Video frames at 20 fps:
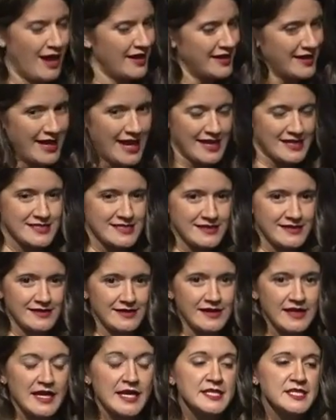an accident,
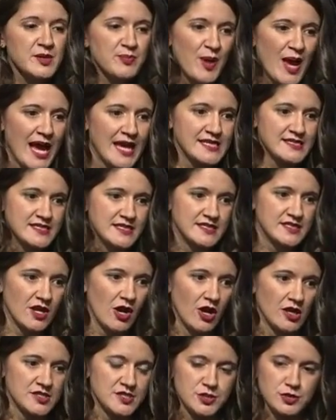to pass these
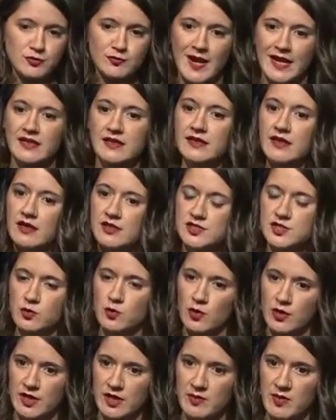costs directly onto
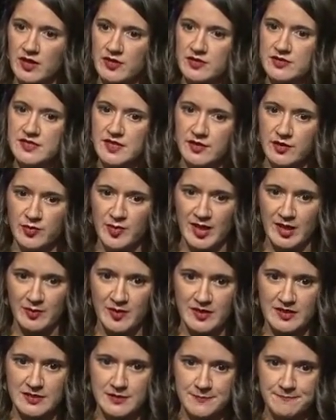working mothers and their
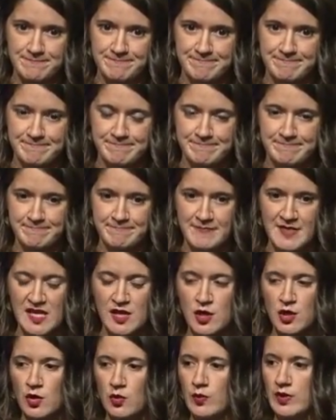babies.
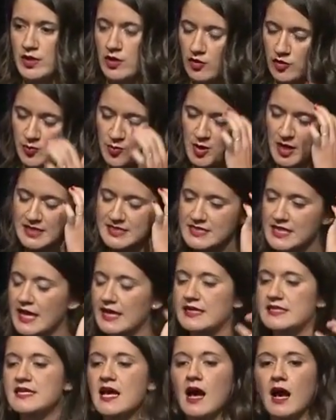We know the price tag
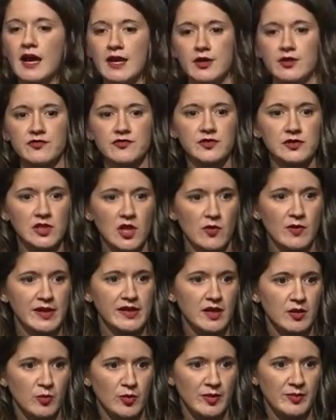is higher for
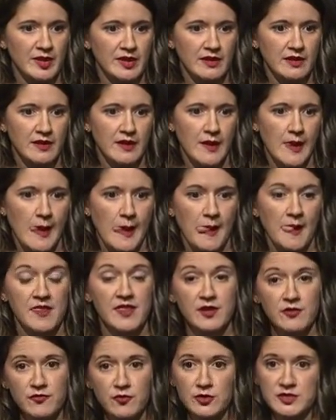low-income women,
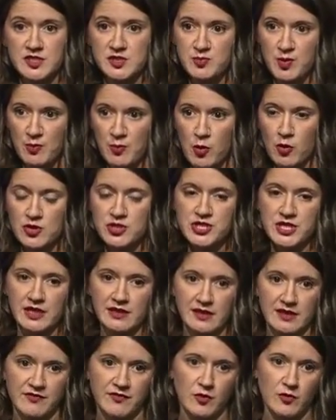therefore
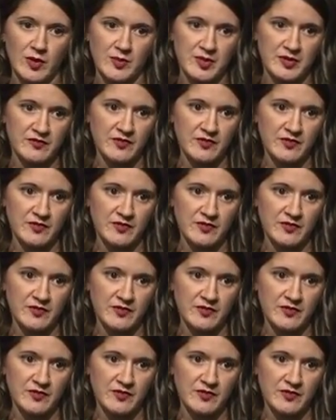disproportionately for women of